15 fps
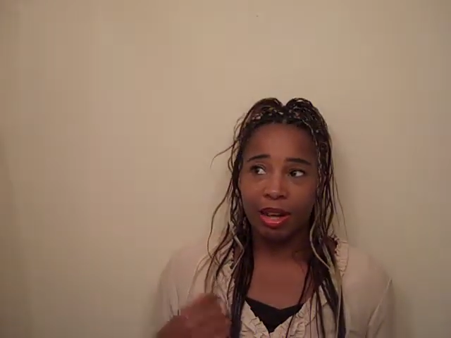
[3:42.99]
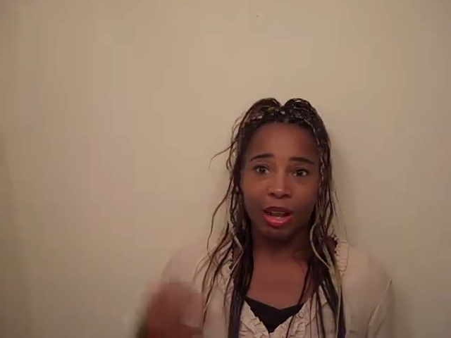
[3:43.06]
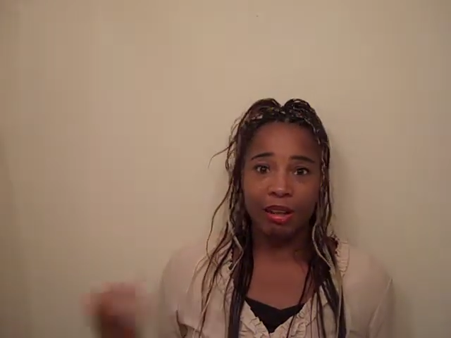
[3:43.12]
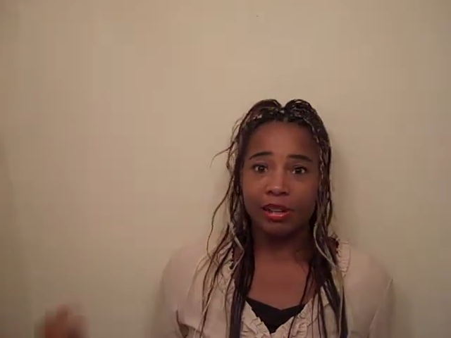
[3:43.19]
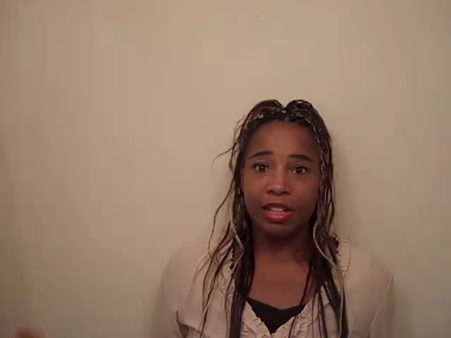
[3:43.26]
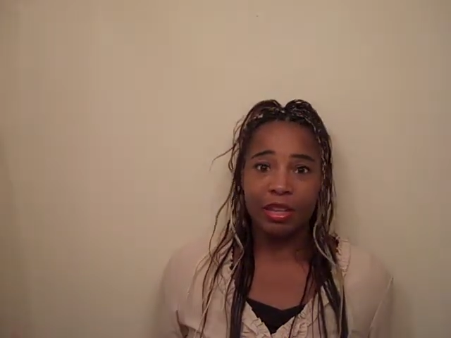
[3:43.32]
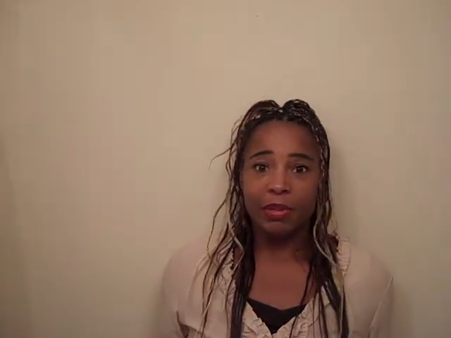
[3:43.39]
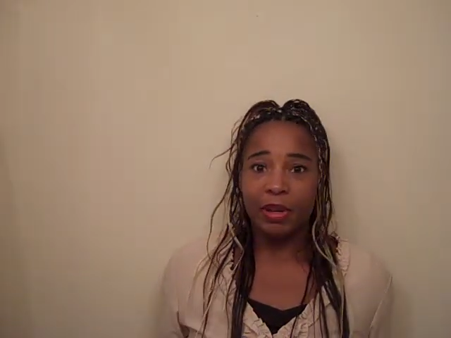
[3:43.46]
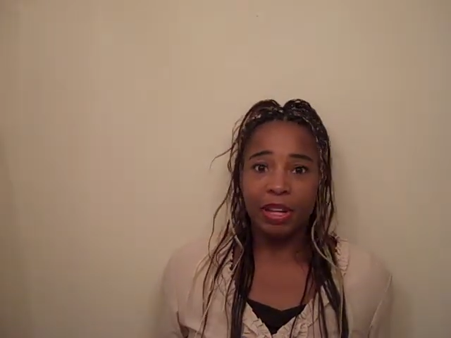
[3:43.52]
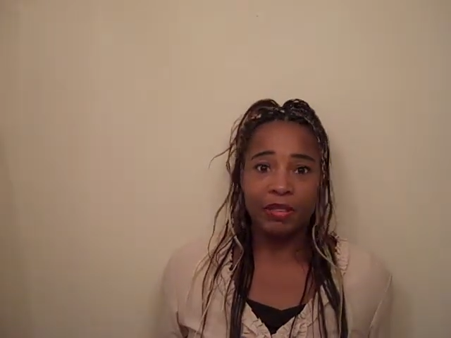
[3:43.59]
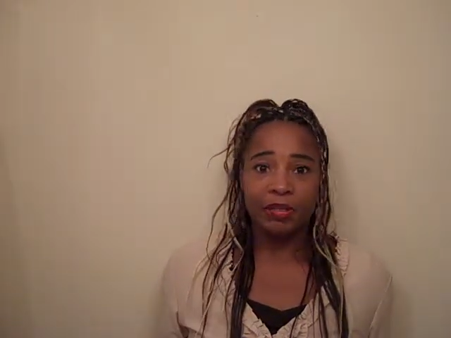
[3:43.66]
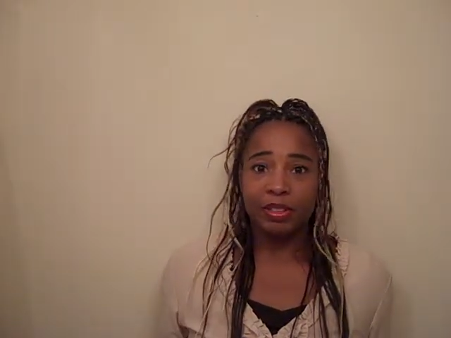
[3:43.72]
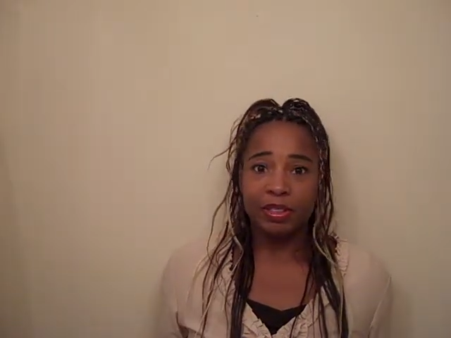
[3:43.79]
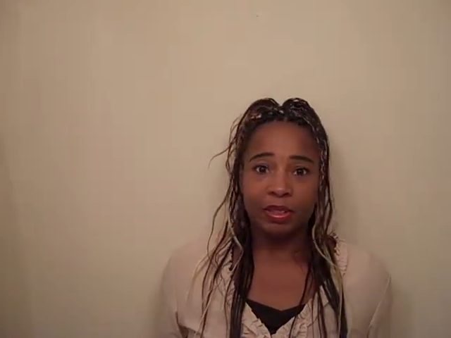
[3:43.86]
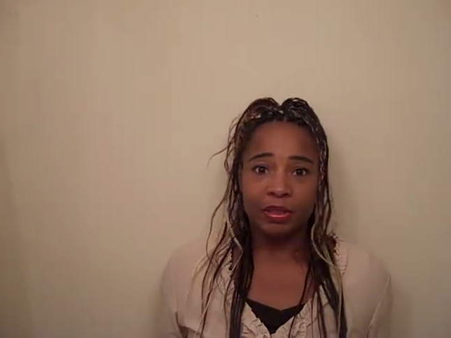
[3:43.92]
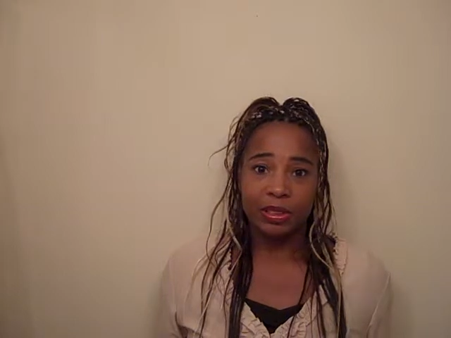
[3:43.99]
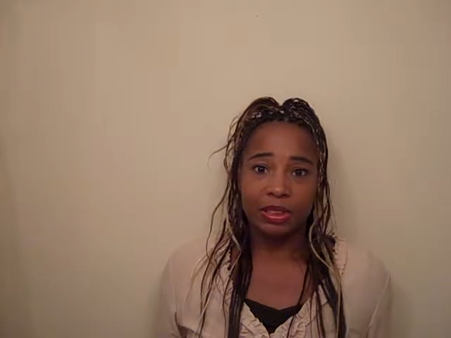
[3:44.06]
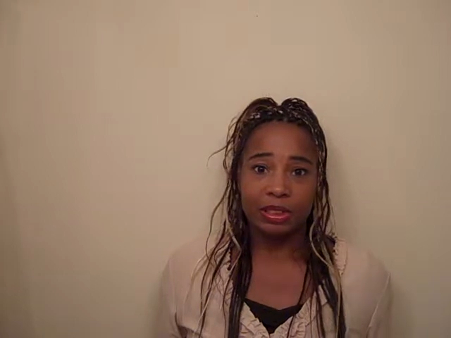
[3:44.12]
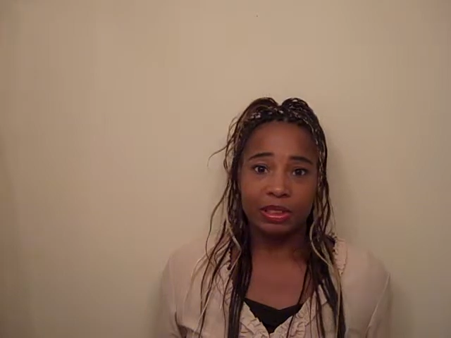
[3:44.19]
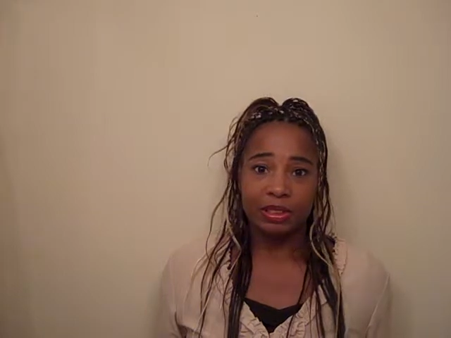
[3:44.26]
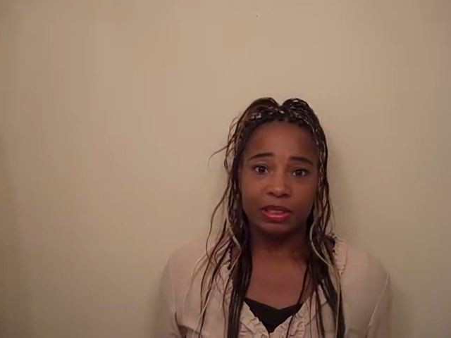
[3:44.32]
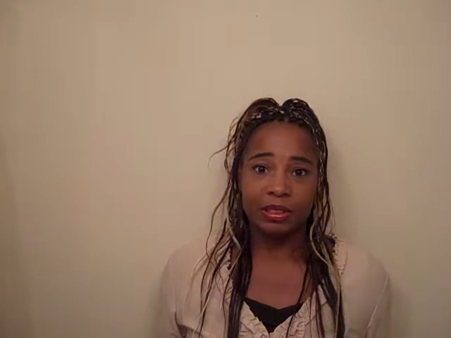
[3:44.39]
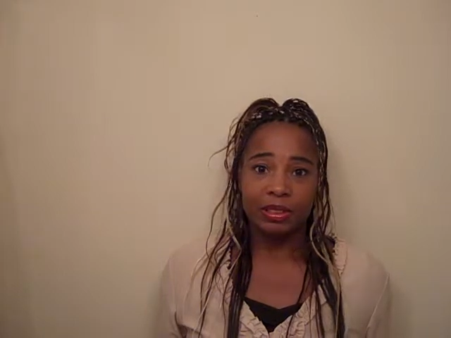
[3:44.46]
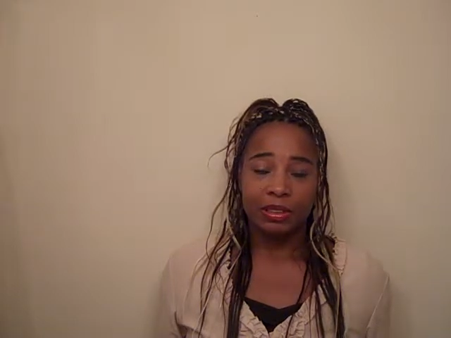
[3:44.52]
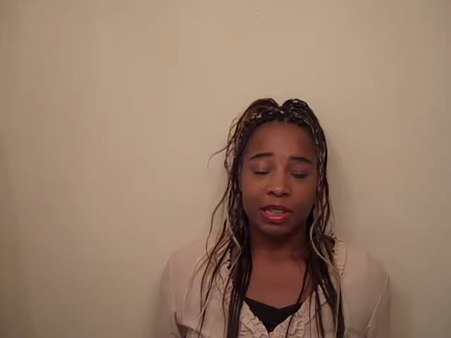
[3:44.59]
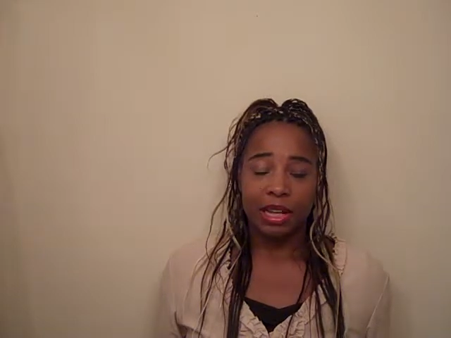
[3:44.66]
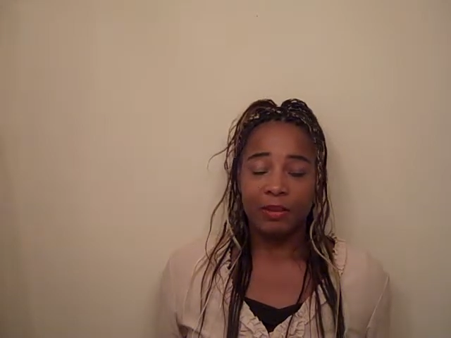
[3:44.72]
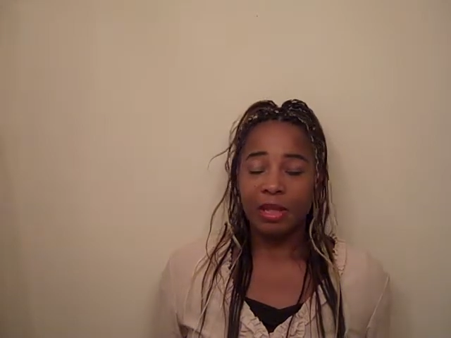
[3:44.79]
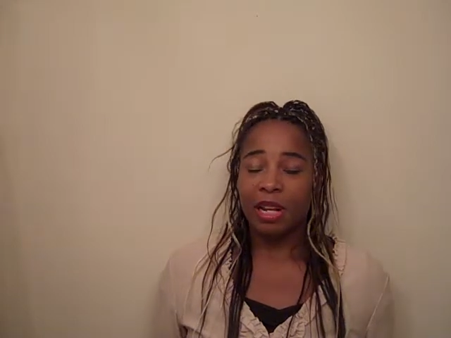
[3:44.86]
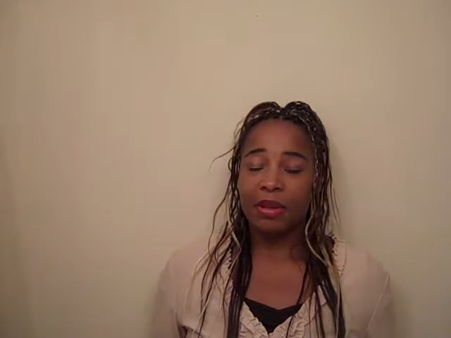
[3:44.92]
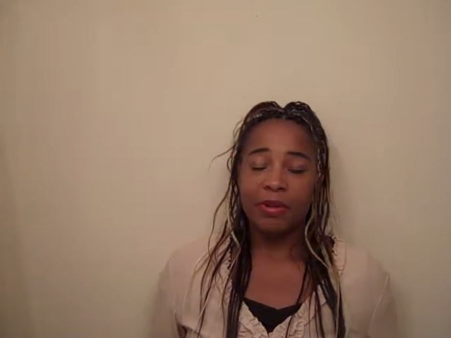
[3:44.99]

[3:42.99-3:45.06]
I don't get paid for doing this. I mean,